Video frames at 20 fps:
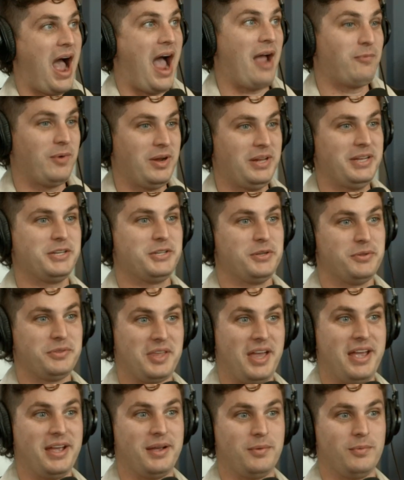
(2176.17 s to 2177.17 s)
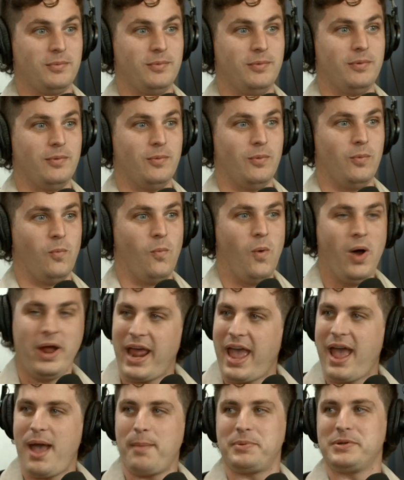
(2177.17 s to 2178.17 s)
I really do think what
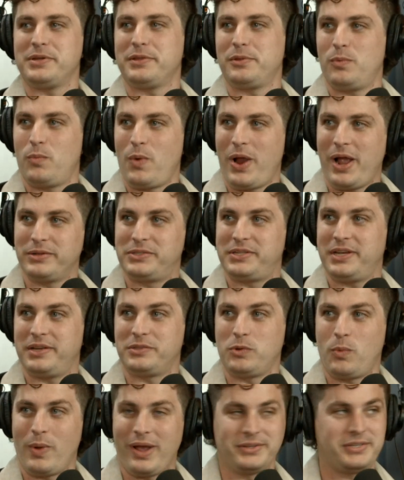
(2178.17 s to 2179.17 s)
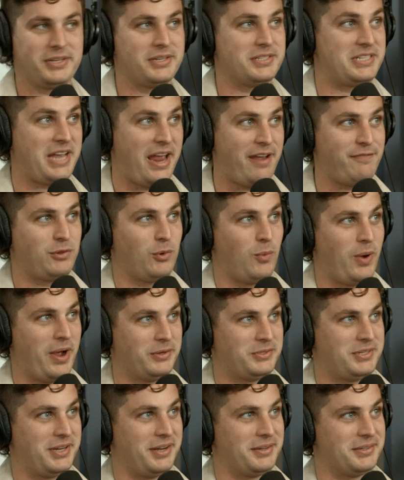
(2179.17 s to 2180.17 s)
happened to the whale tail. The whale tail saved the whale
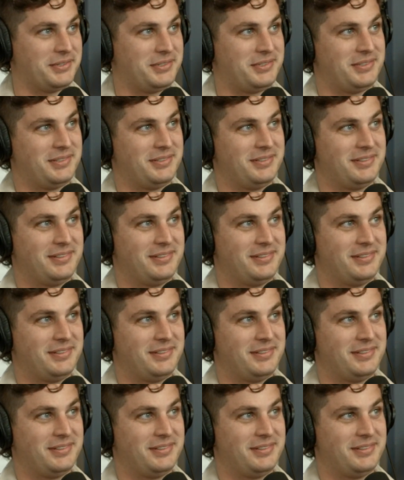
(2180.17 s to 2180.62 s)
tails.